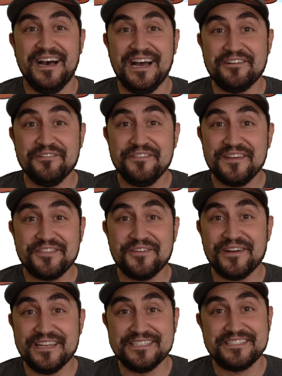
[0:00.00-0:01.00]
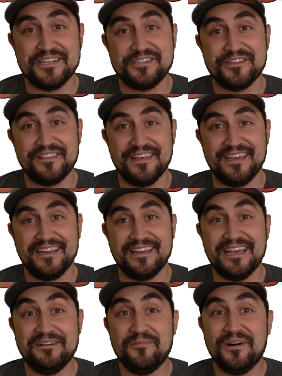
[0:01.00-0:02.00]
I don't think there is such a
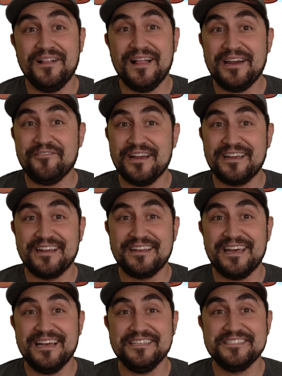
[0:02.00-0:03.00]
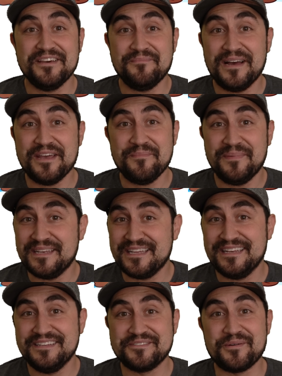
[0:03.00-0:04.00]
thing, and while I recognize that my
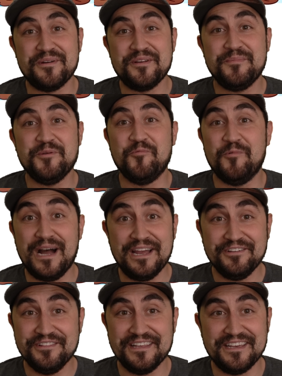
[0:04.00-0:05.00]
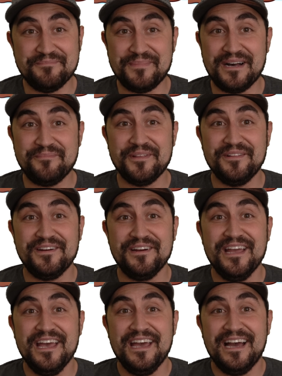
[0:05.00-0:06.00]
opinion is going to be wildly
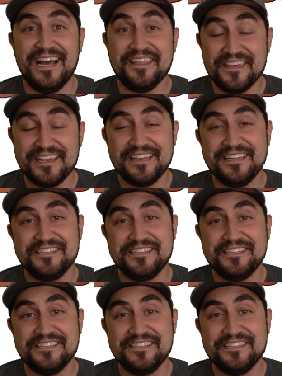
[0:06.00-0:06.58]
unpopular, I think it